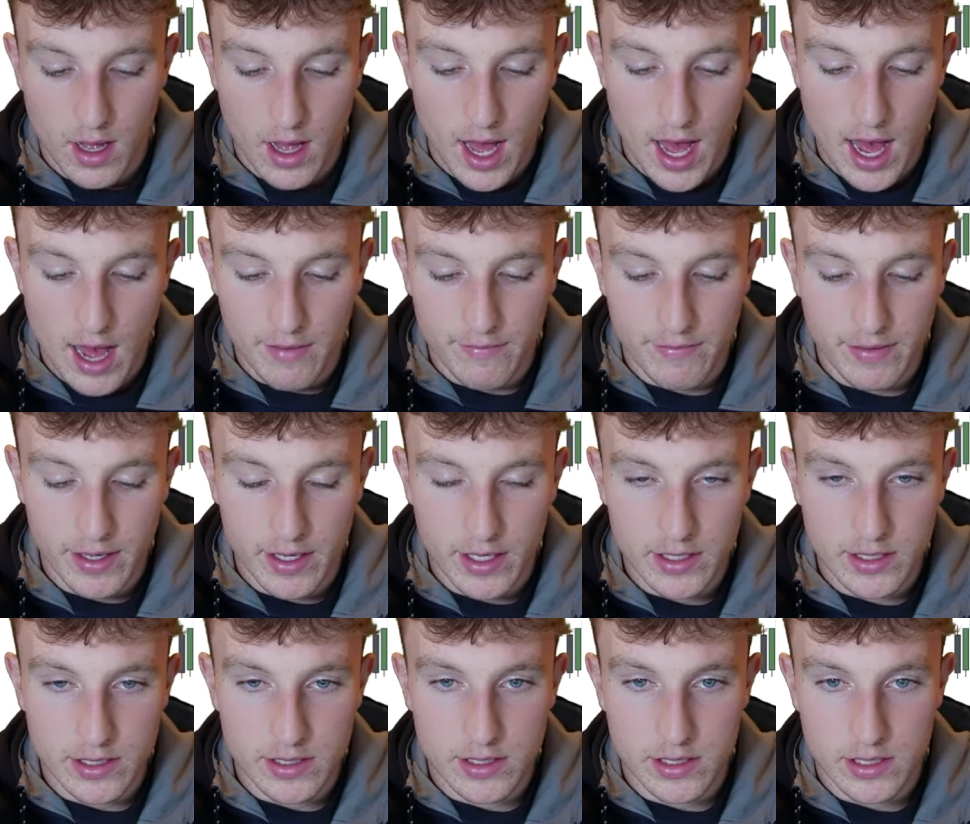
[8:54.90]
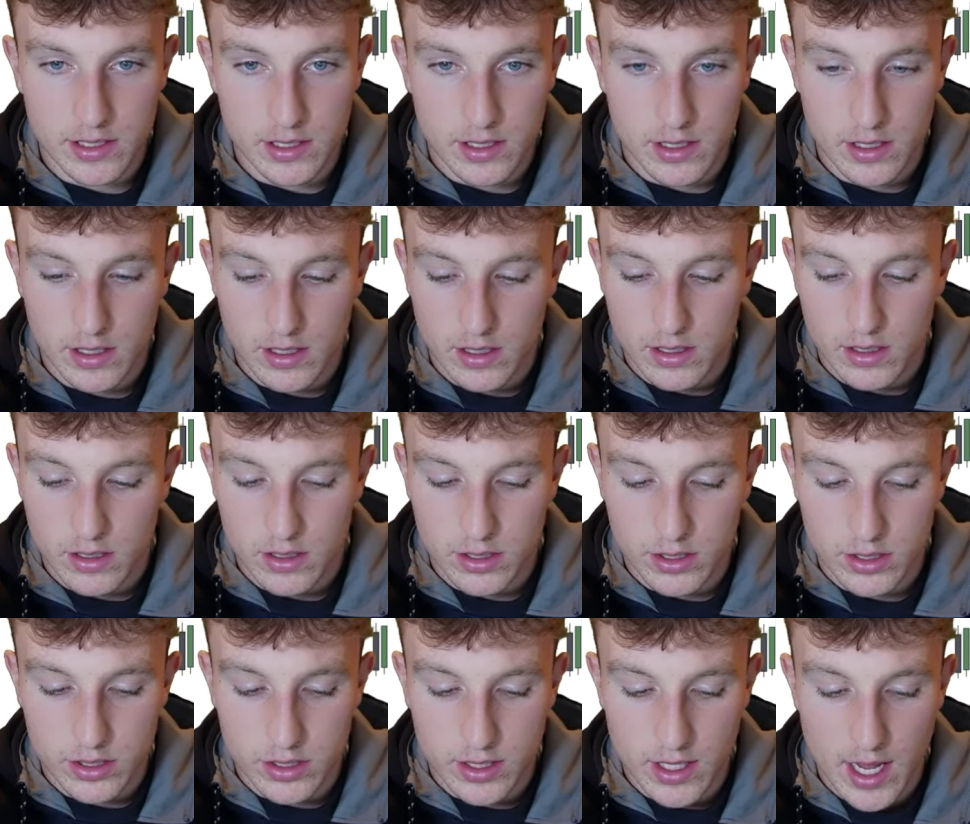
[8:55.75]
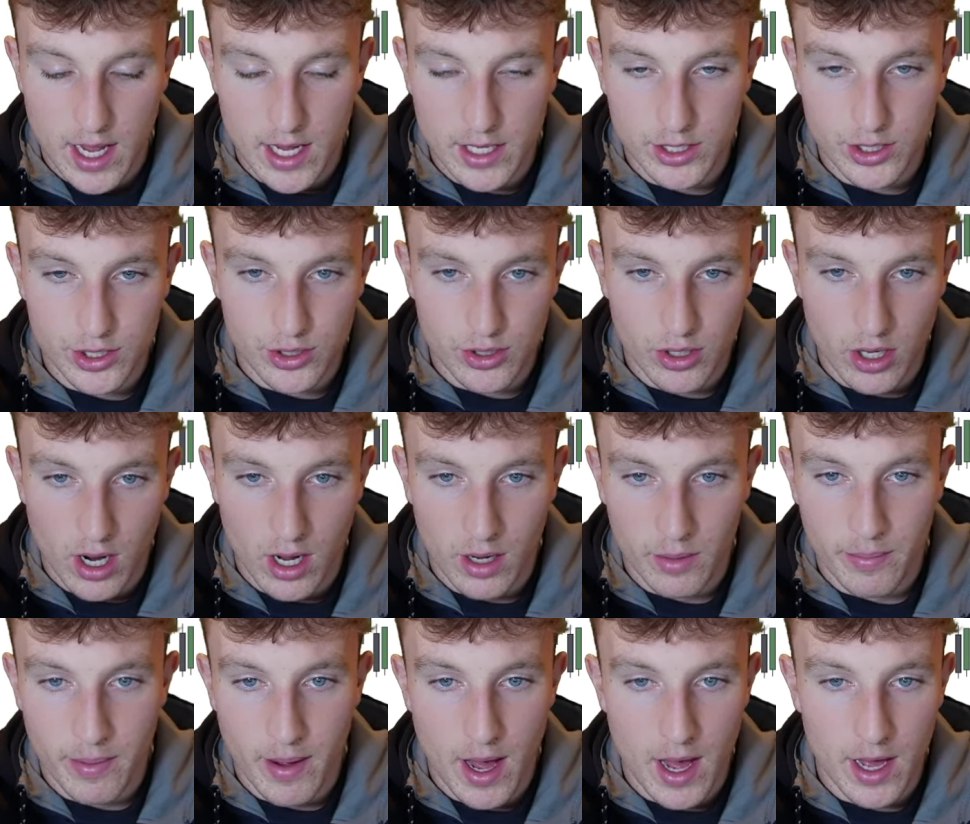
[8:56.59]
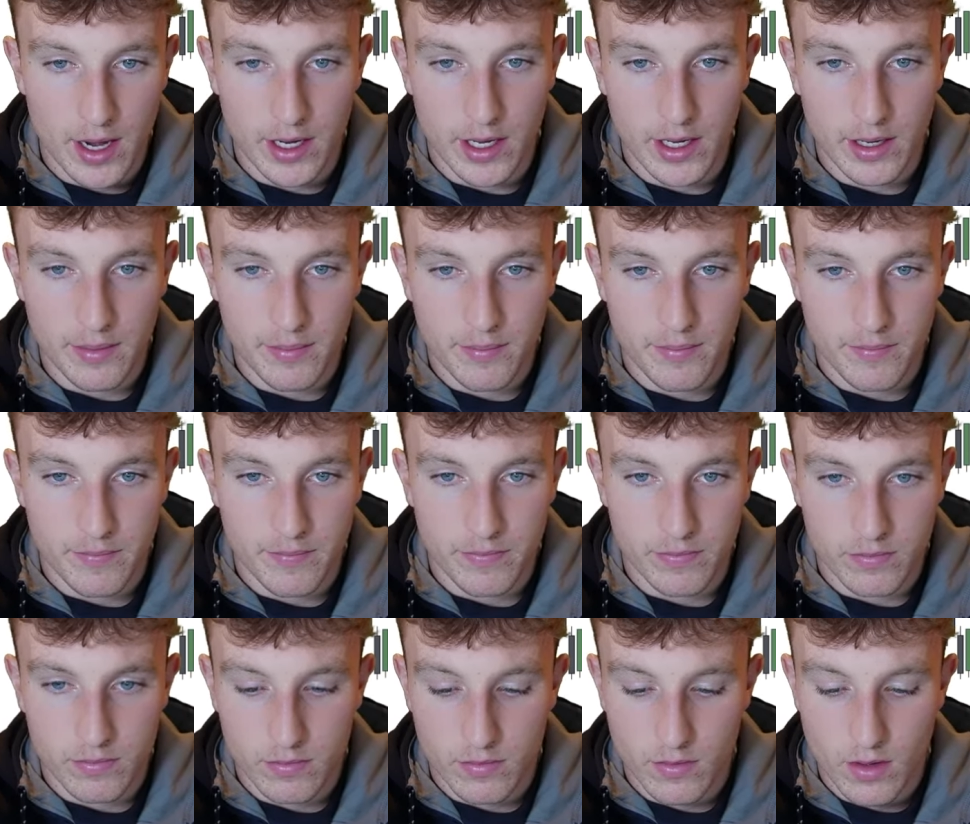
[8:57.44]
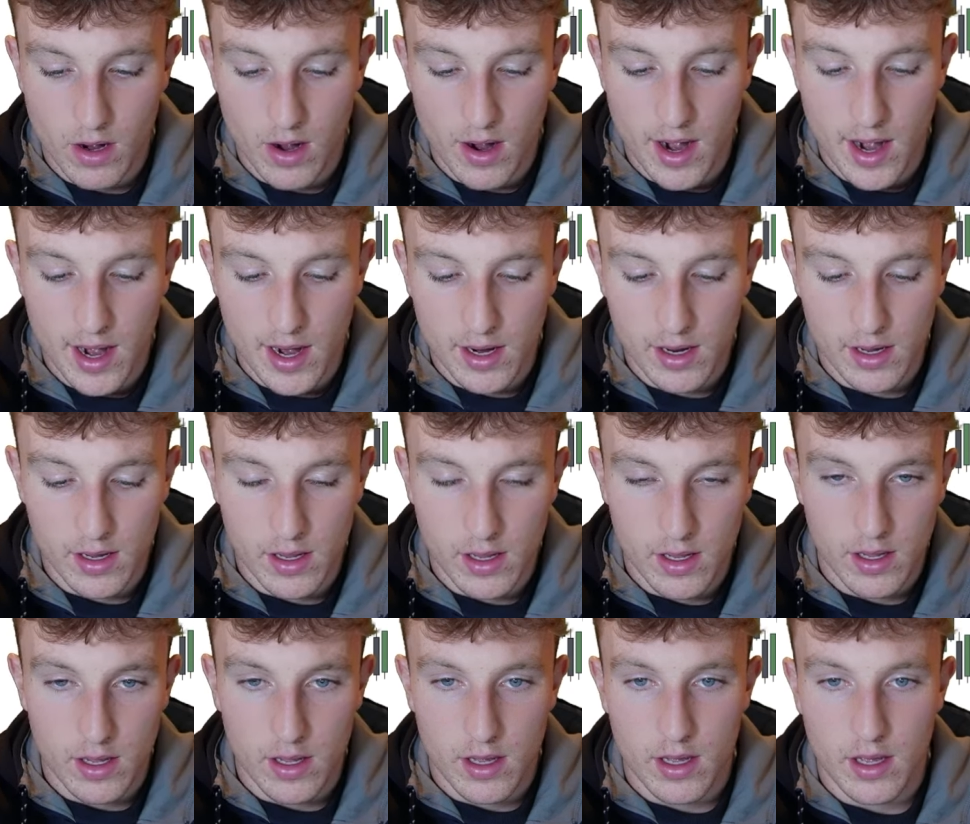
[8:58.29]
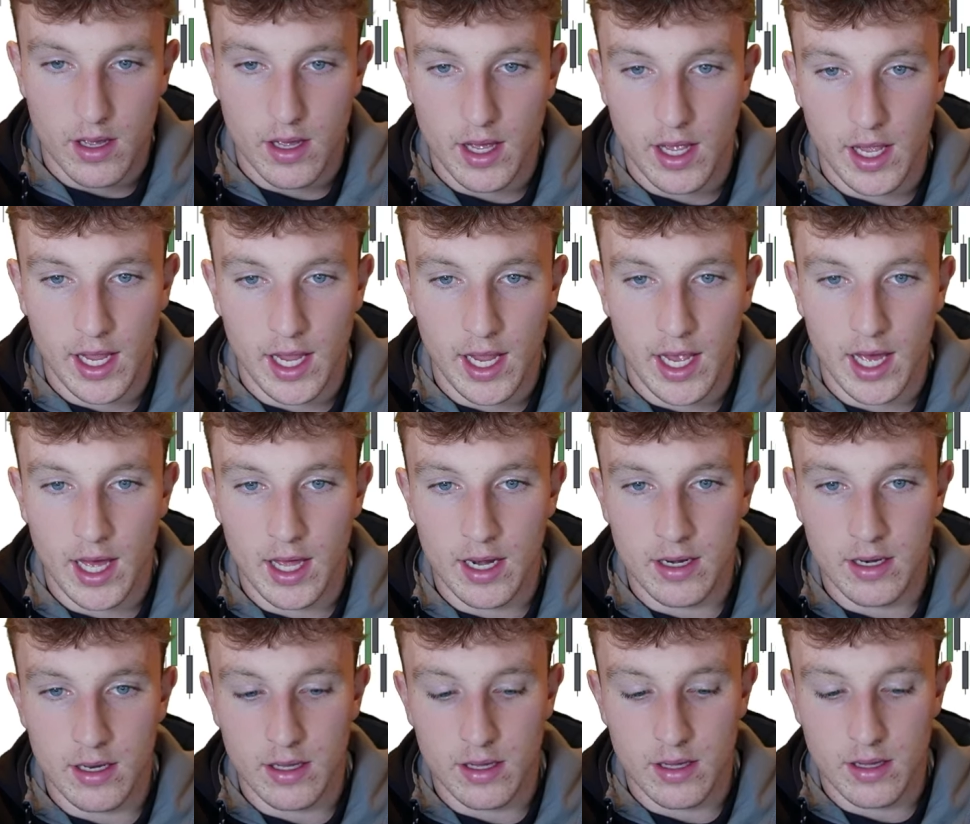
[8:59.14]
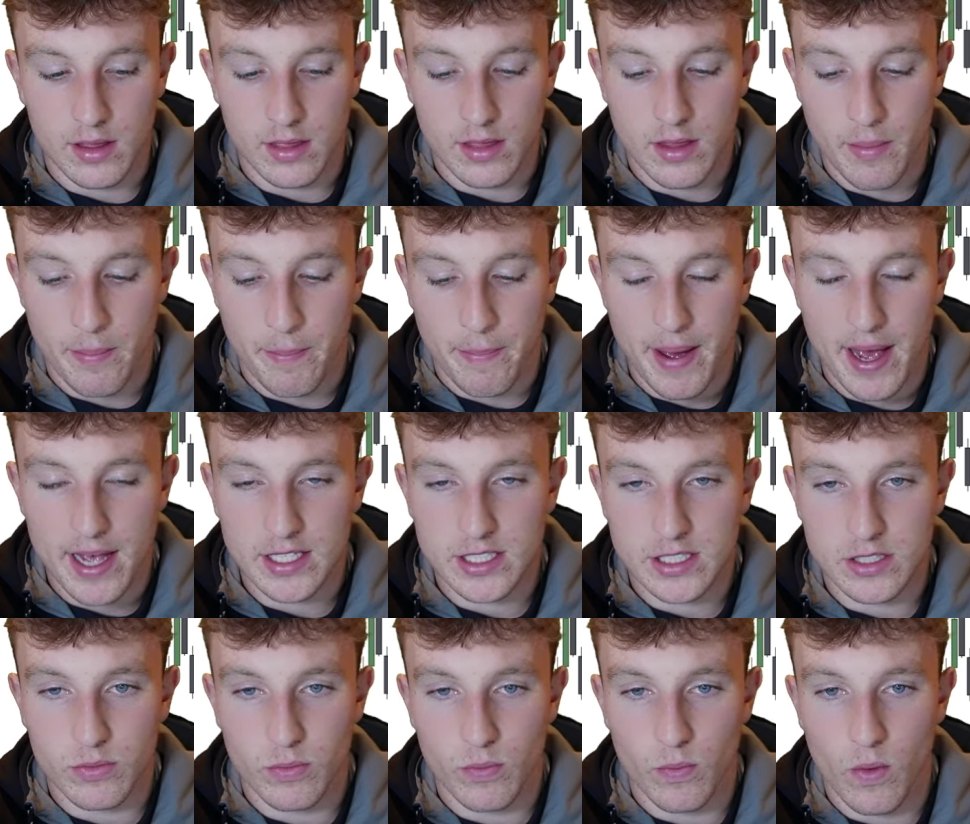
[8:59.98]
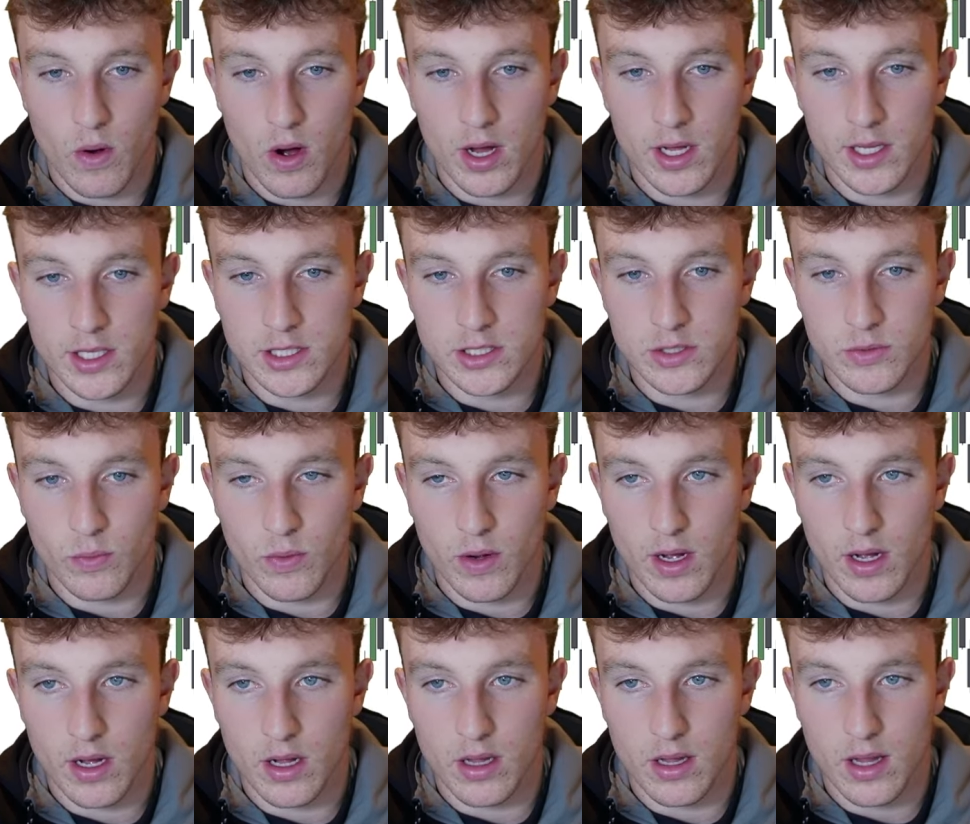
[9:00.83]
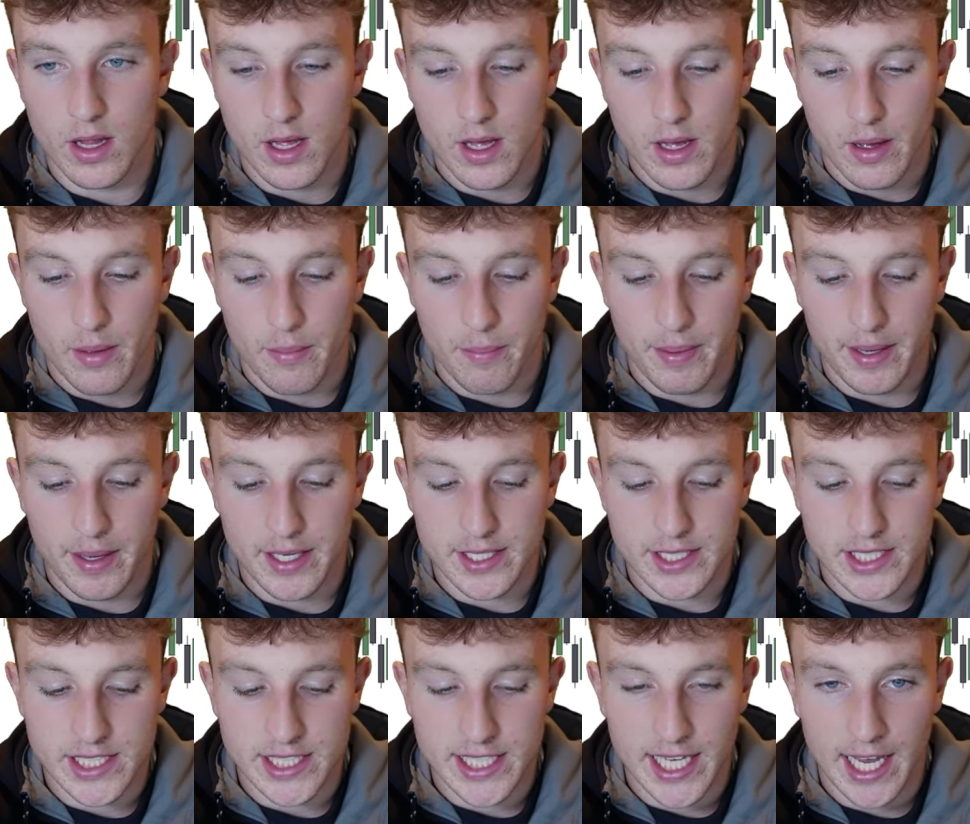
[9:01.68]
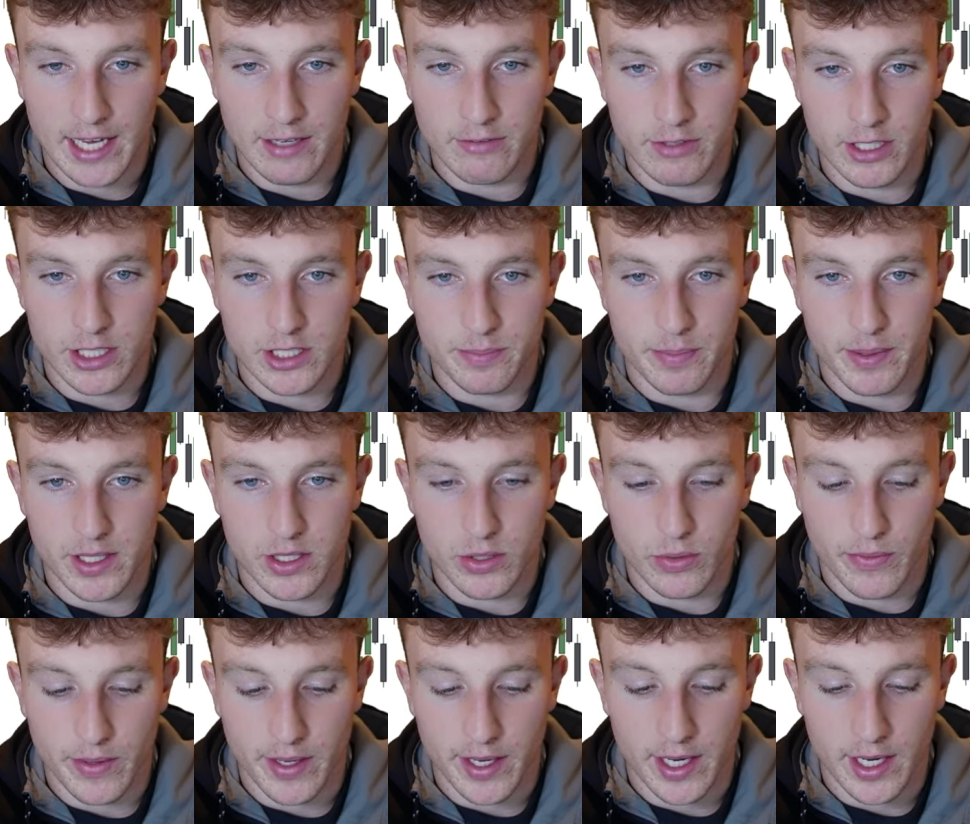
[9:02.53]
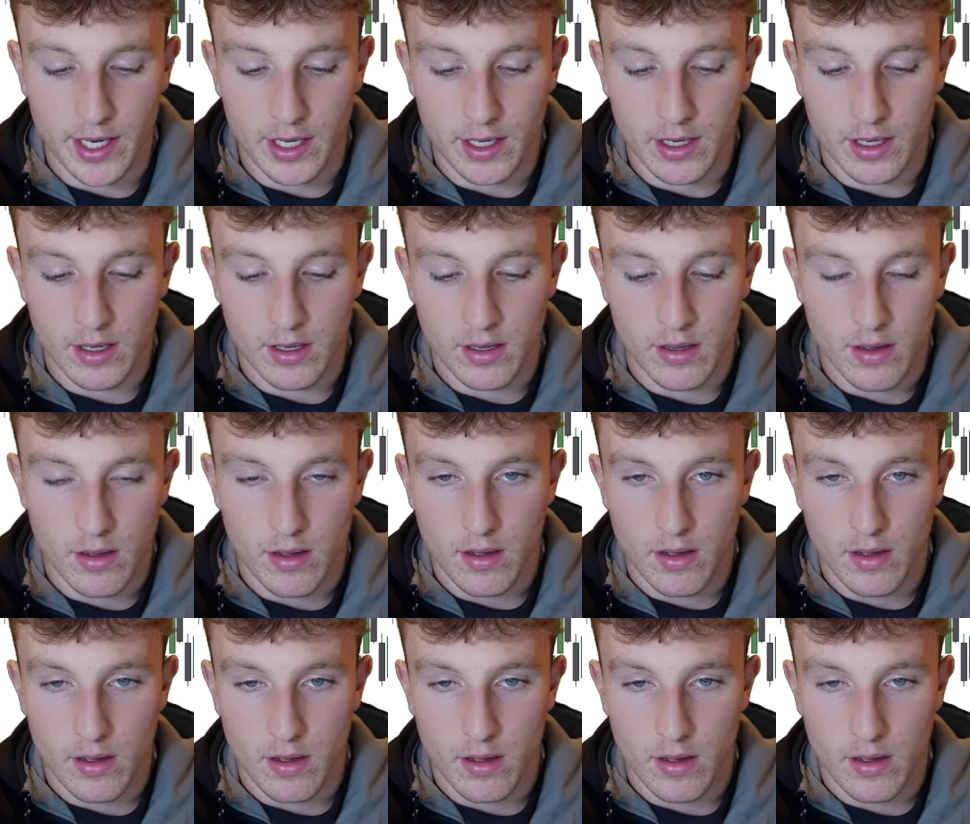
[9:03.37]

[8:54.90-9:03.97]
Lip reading: obvious / strong body, all right? And the best ones will be sandwiched between